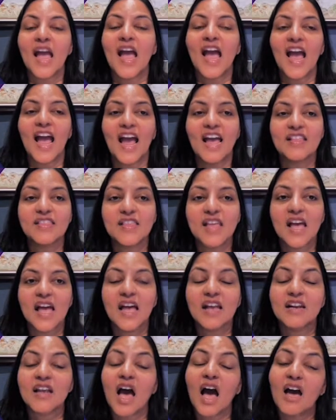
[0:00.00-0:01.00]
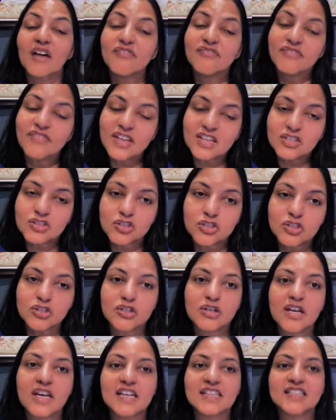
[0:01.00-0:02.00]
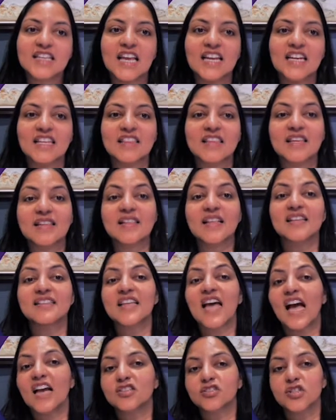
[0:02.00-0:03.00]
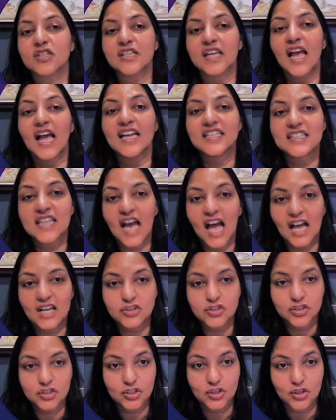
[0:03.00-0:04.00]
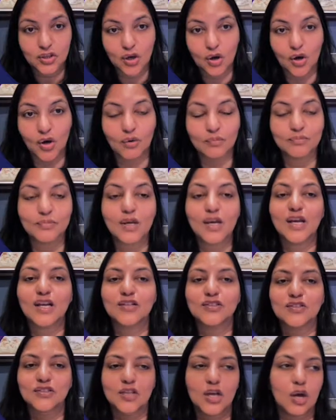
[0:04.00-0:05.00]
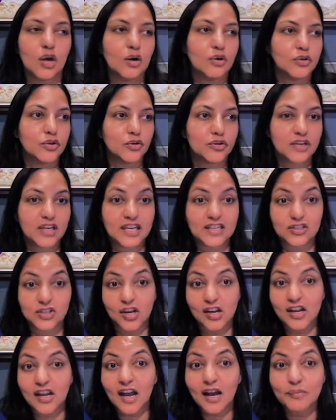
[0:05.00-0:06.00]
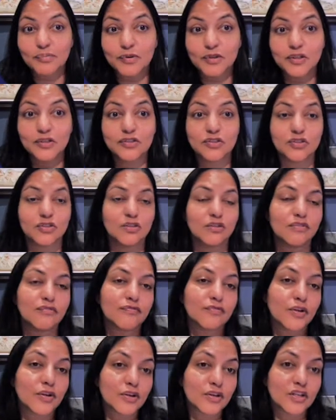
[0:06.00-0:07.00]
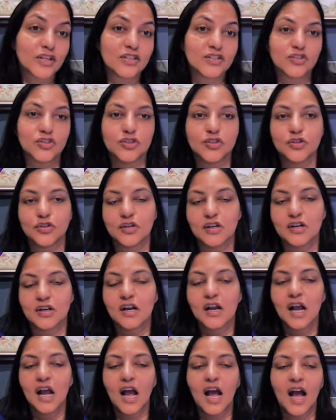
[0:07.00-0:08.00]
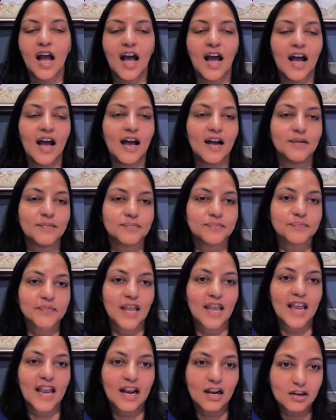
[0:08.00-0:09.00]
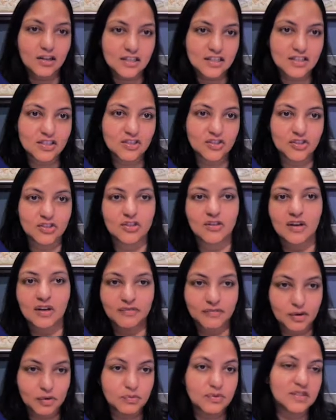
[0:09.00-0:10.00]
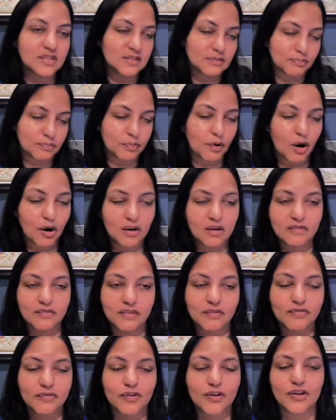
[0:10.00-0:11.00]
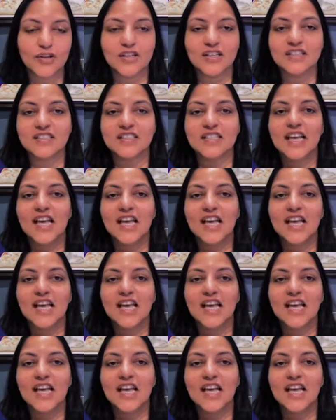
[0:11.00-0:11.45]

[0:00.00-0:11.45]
And then a fixture is anything that's actually attached to the home. So your kitchen cupboards, your furnace, your air conditioner, if it was part of the furnace,